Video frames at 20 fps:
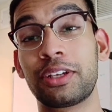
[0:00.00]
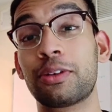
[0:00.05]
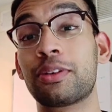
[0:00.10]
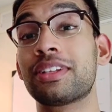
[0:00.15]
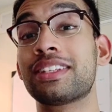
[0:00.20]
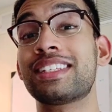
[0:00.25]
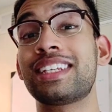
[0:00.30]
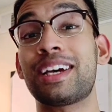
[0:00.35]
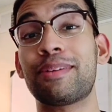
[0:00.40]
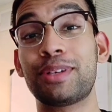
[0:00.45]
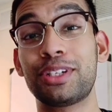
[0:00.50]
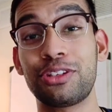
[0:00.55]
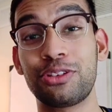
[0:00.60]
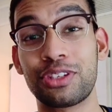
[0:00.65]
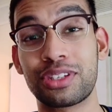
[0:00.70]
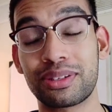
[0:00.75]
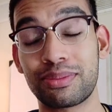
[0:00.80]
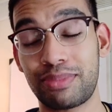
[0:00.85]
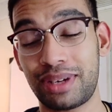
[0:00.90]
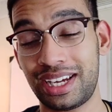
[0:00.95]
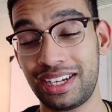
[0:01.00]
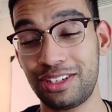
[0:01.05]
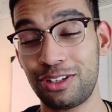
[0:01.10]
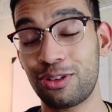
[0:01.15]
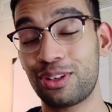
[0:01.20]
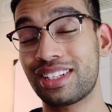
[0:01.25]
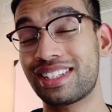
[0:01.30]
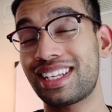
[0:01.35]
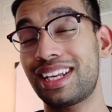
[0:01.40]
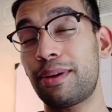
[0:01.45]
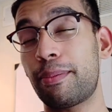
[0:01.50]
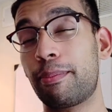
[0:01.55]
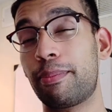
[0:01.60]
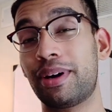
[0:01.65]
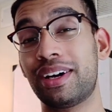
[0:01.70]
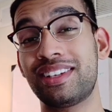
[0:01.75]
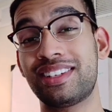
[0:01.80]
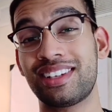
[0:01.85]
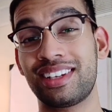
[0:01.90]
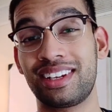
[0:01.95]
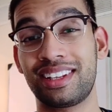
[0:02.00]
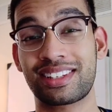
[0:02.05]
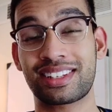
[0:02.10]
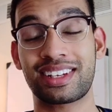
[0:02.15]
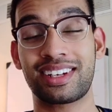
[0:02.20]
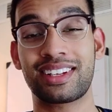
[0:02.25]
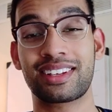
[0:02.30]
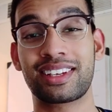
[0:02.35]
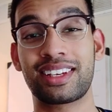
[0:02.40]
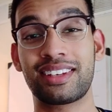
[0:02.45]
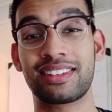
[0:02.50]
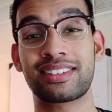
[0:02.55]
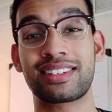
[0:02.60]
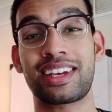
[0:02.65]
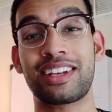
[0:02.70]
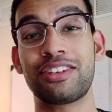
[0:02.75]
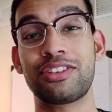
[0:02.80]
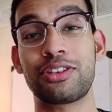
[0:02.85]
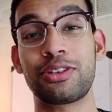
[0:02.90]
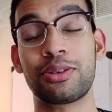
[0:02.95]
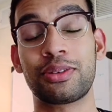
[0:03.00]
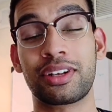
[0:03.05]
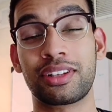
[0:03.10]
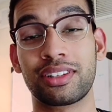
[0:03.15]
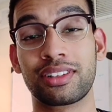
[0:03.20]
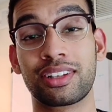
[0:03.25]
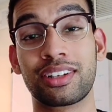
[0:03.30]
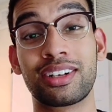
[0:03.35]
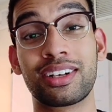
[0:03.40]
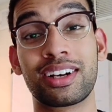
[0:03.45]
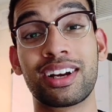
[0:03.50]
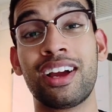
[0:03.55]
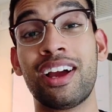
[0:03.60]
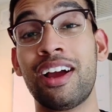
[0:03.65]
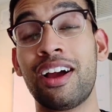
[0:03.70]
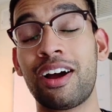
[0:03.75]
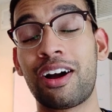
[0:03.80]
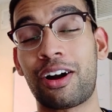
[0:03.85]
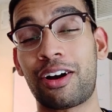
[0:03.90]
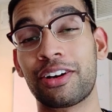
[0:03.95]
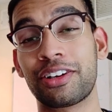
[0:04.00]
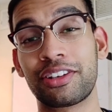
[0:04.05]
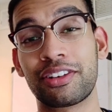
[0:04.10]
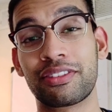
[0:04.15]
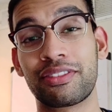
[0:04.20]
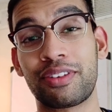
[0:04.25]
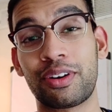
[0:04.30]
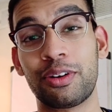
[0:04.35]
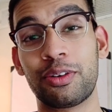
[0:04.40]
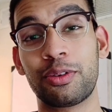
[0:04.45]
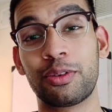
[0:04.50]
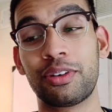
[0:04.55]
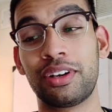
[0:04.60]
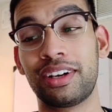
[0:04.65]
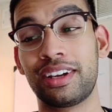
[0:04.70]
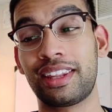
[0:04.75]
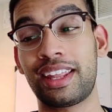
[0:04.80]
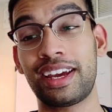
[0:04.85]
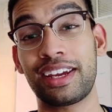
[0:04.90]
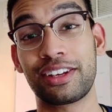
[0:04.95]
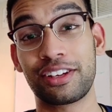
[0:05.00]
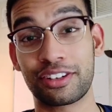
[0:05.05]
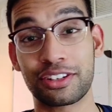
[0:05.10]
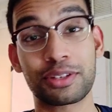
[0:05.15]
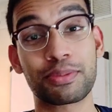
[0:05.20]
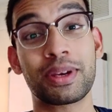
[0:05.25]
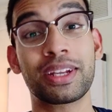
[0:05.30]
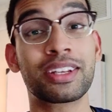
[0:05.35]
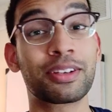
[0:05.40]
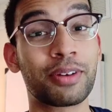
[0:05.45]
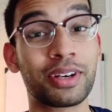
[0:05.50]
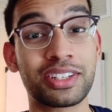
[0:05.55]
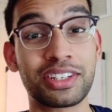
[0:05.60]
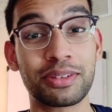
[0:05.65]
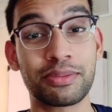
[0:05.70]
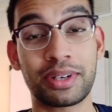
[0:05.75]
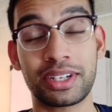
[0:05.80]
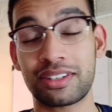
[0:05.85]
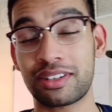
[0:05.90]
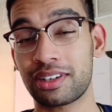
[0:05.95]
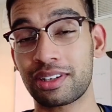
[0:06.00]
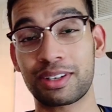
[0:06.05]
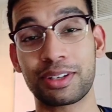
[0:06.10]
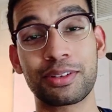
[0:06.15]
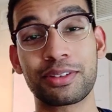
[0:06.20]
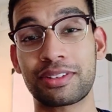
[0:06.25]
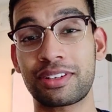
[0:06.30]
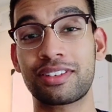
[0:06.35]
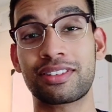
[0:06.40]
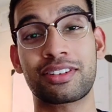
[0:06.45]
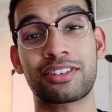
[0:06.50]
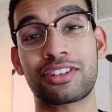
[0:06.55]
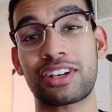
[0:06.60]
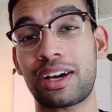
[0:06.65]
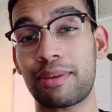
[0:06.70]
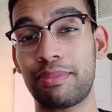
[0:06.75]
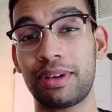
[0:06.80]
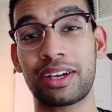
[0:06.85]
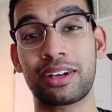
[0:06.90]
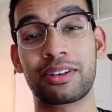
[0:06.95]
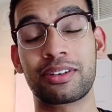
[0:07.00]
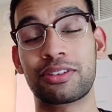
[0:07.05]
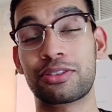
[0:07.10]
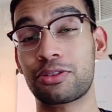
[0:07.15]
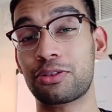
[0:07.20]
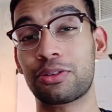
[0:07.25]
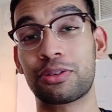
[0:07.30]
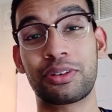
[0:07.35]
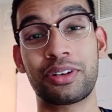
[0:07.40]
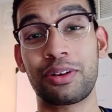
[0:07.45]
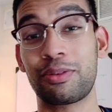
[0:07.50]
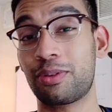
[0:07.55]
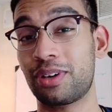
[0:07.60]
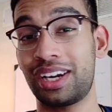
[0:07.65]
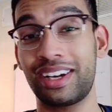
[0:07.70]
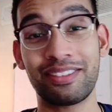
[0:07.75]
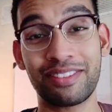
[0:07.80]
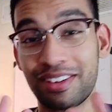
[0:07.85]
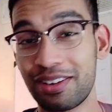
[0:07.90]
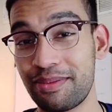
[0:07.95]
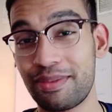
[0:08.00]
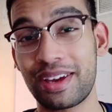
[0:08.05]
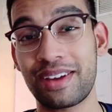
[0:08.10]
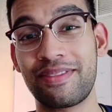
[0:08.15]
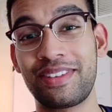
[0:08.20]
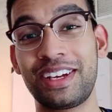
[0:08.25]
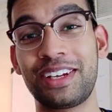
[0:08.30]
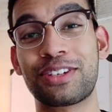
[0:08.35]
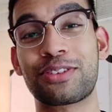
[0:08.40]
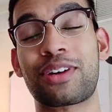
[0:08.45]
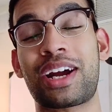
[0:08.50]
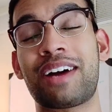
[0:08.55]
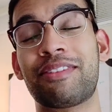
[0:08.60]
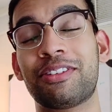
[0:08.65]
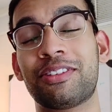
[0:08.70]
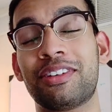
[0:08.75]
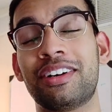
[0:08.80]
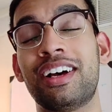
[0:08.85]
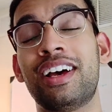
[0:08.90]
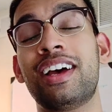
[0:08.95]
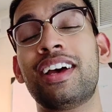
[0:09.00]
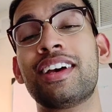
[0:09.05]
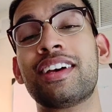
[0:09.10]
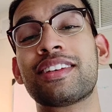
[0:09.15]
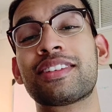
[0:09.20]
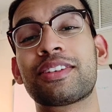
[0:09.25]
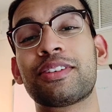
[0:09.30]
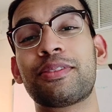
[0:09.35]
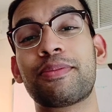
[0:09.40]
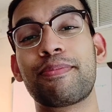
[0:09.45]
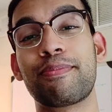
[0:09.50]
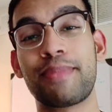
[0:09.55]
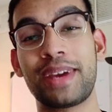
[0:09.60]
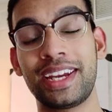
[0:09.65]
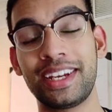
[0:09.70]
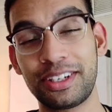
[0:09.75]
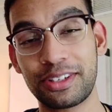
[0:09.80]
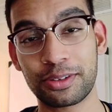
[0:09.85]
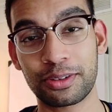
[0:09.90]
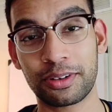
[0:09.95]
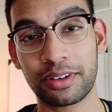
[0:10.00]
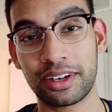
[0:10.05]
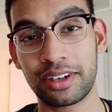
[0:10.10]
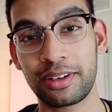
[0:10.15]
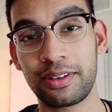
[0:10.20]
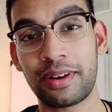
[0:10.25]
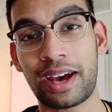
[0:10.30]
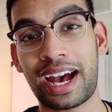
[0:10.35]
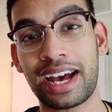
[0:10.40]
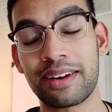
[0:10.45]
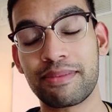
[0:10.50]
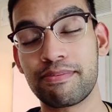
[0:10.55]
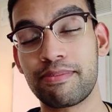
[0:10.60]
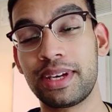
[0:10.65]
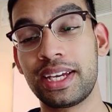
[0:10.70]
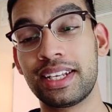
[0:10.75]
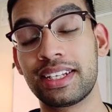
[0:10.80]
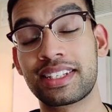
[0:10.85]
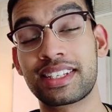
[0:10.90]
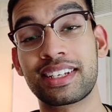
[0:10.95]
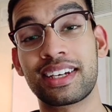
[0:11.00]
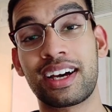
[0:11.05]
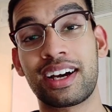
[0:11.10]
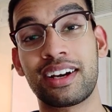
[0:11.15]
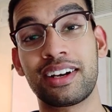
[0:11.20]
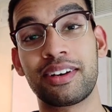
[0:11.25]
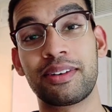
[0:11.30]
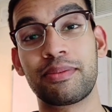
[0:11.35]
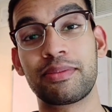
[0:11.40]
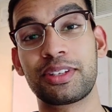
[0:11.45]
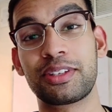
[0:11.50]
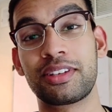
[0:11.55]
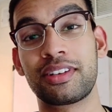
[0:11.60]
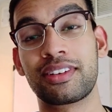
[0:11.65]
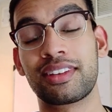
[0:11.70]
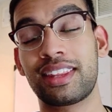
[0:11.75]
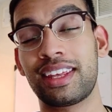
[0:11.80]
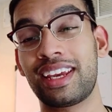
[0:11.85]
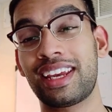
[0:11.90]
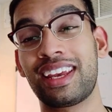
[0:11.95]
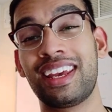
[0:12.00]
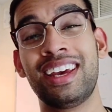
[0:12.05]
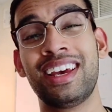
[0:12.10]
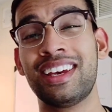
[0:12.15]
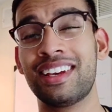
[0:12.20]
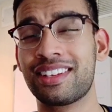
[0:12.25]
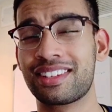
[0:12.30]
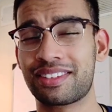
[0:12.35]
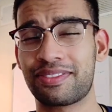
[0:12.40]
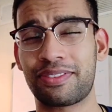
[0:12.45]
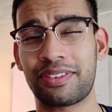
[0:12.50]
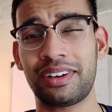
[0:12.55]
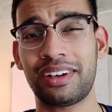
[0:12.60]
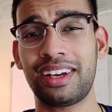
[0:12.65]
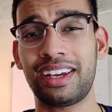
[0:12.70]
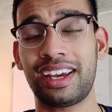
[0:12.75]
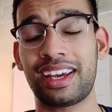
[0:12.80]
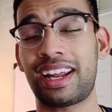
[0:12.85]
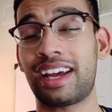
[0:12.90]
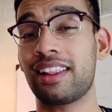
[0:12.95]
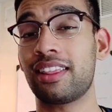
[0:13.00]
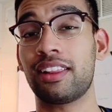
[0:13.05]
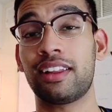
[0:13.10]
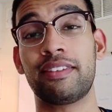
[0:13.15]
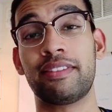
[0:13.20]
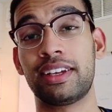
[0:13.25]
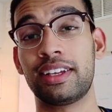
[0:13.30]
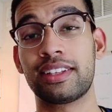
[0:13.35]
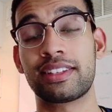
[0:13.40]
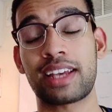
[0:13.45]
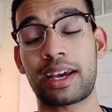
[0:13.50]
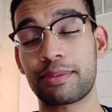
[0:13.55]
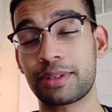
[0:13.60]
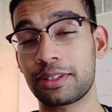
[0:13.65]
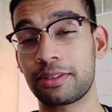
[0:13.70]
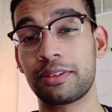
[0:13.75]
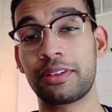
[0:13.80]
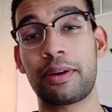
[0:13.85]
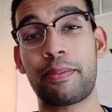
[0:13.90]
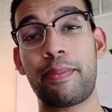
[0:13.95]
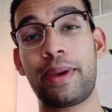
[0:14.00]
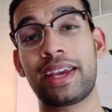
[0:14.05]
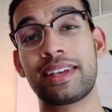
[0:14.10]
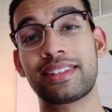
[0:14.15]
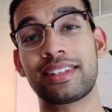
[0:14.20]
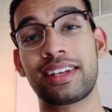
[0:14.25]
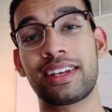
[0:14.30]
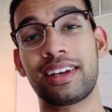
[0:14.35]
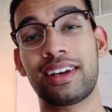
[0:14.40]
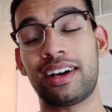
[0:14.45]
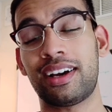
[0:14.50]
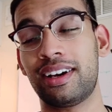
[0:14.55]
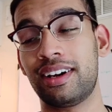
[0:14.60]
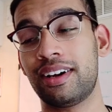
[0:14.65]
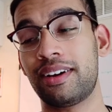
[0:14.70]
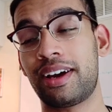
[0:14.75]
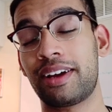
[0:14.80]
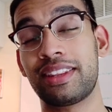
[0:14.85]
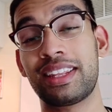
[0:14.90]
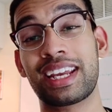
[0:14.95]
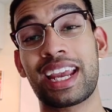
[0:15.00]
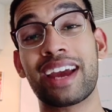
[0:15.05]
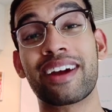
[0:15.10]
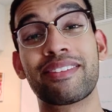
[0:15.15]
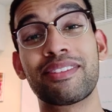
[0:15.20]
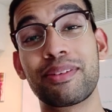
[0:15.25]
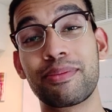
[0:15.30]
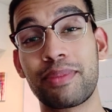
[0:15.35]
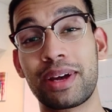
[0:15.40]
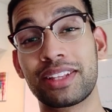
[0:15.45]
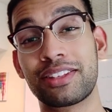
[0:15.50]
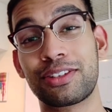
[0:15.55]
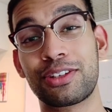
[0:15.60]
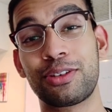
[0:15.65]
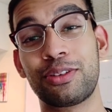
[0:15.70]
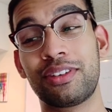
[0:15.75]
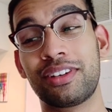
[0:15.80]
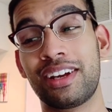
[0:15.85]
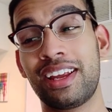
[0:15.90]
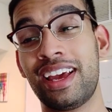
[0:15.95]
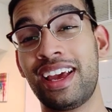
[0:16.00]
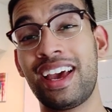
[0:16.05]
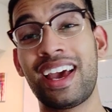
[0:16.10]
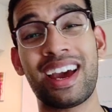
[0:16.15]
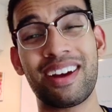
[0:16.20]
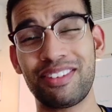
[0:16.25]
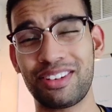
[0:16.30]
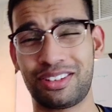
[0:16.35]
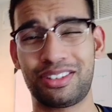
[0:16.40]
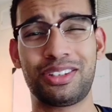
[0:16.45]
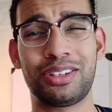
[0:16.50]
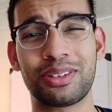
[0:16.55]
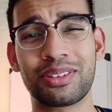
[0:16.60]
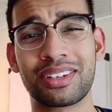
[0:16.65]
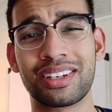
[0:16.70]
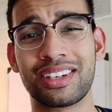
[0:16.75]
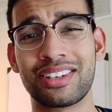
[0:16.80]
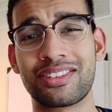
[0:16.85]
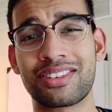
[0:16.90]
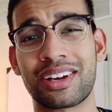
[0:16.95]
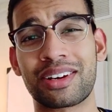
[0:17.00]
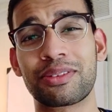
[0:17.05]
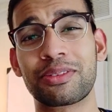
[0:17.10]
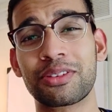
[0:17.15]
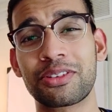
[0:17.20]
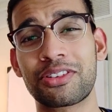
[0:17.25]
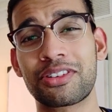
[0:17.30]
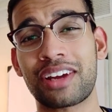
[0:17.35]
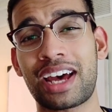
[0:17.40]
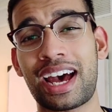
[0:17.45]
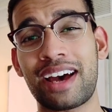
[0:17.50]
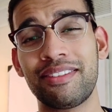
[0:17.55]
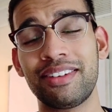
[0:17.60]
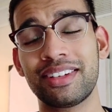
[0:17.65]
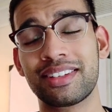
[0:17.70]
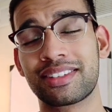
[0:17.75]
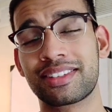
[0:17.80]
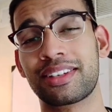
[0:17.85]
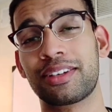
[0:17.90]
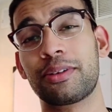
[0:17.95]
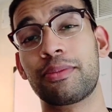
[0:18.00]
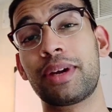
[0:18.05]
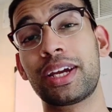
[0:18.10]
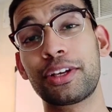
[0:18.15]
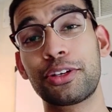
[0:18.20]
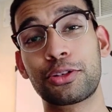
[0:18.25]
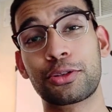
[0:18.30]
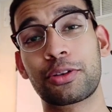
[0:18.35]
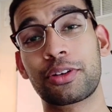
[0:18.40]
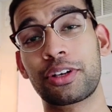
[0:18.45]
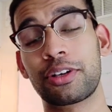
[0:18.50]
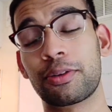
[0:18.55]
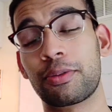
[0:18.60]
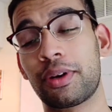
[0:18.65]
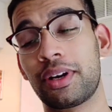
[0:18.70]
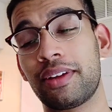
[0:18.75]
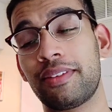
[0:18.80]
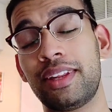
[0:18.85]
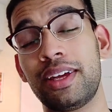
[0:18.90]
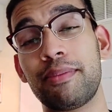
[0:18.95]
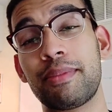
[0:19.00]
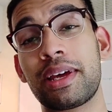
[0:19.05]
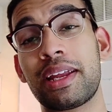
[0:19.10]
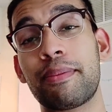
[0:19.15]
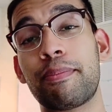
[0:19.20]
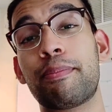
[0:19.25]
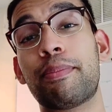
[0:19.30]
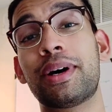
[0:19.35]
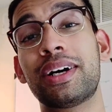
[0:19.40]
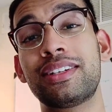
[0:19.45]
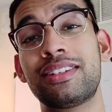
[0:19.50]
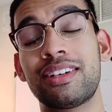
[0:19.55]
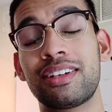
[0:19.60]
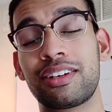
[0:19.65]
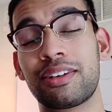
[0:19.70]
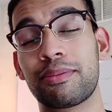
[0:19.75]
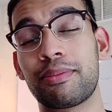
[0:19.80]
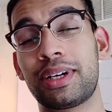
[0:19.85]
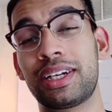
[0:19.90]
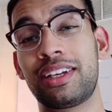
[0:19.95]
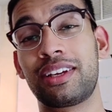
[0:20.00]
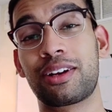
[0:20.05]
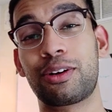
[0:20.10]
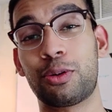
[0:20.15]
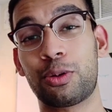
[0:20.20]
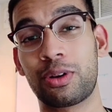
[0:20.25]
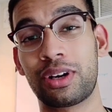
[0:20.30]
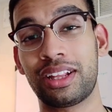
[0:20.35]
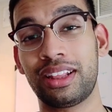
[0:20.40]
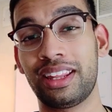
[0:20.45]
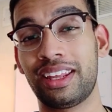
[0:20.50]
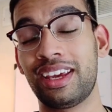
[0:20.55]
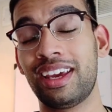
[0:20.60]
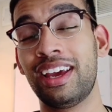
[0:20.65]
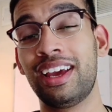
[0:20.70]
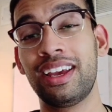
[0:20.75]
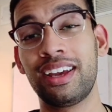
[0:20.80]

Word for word: You can see how much you spent. You can set a budget and it's going to send you an alert on your phone that you're spending way too much on groceries or shopping or jewelry, whatever it may be, travel. So make sure you add Mint um, to your thing. It's free and I love it. It's absolutely amazing. Uh, I think every med student, every student in general should have it. So make sure you're one of them and budget your money accordingly.